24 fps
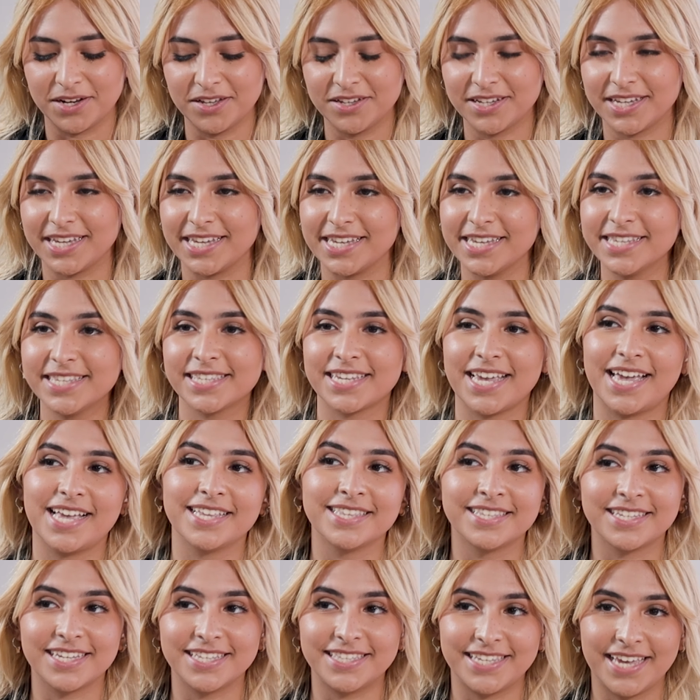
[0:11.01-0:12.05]
Middle East,
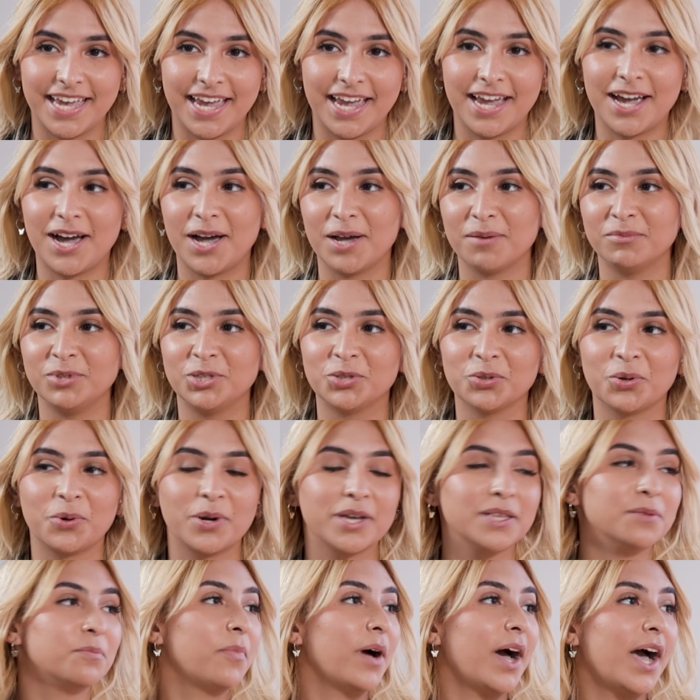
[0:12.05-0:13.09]
and today I'm
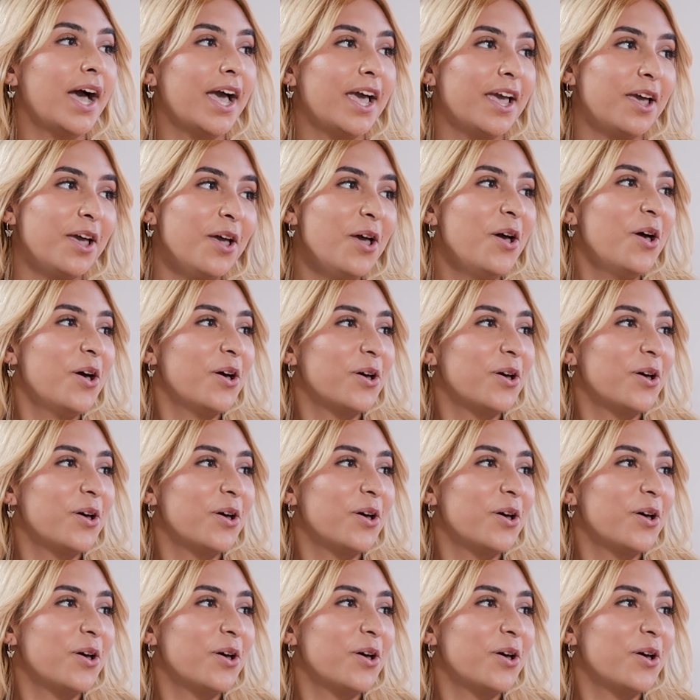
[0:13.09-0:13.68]
joined by